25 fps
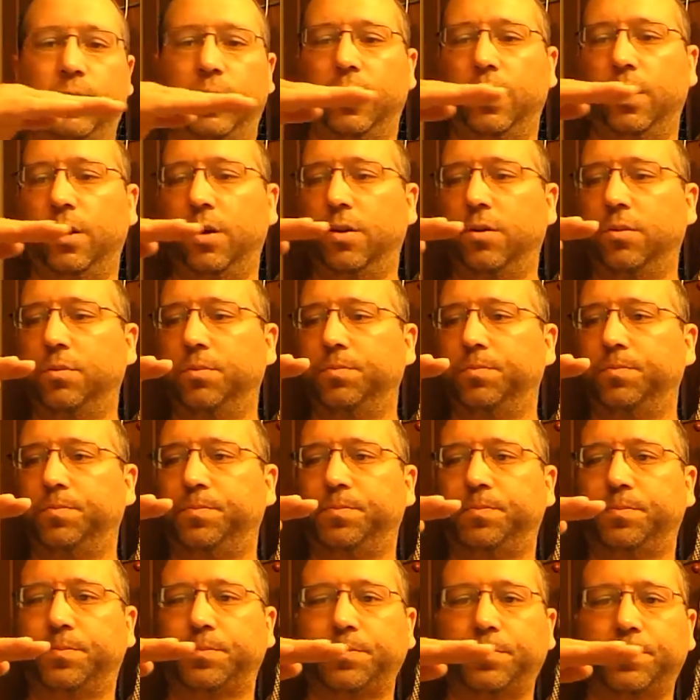you know,
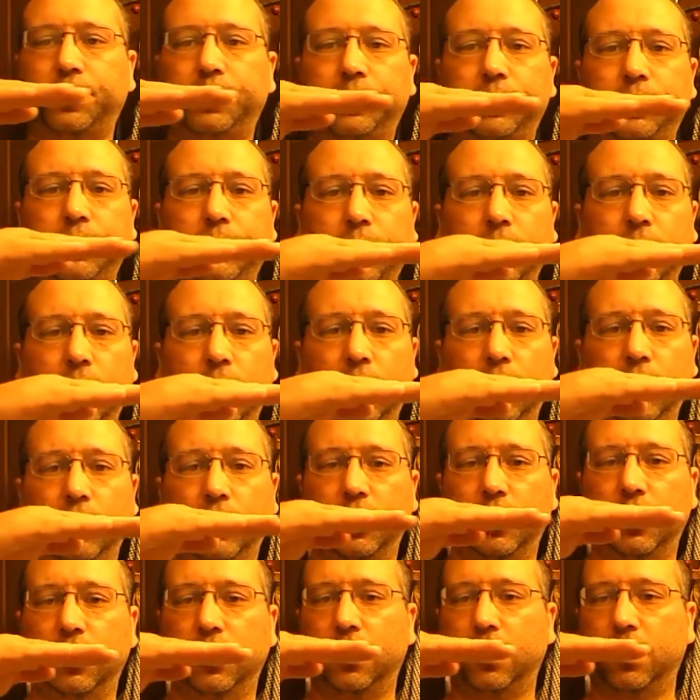
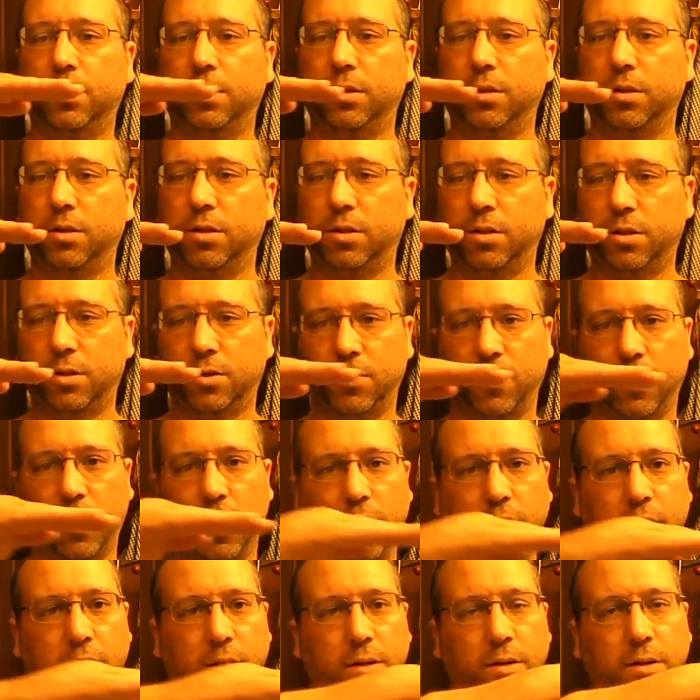just
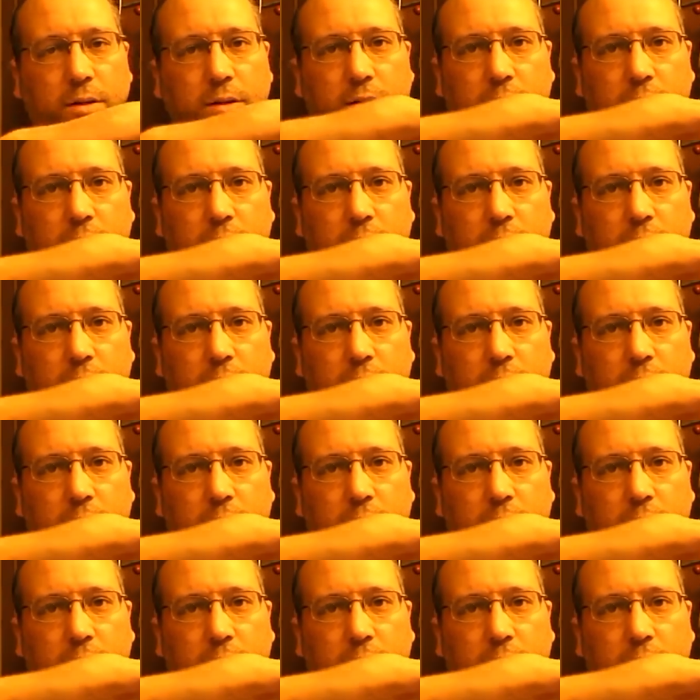straight,